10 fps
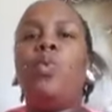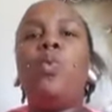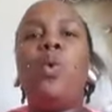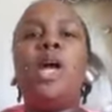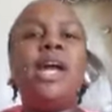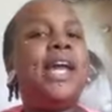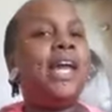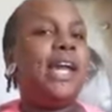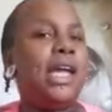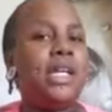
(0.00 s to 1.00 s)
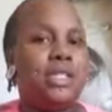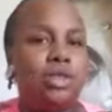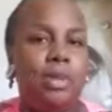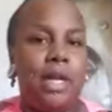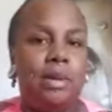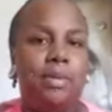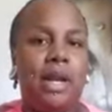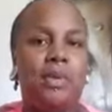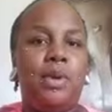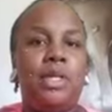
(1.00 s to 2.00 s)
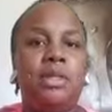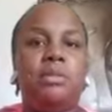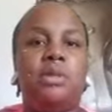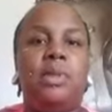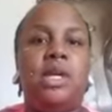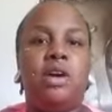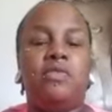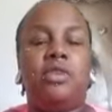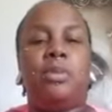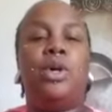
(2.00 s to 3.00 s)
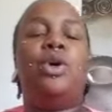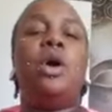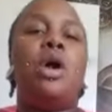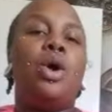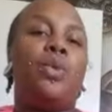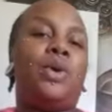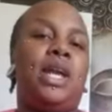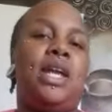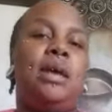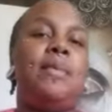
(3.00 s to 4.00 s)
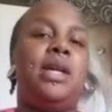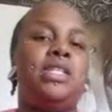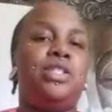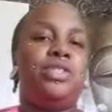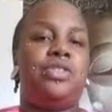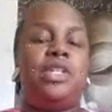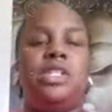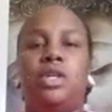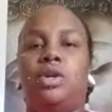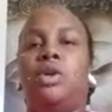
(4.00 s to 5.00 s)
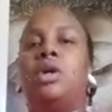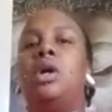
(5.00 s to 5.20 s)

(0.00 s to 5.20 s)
way too big, but I wanted them to be comfortable when I came out of surgery, so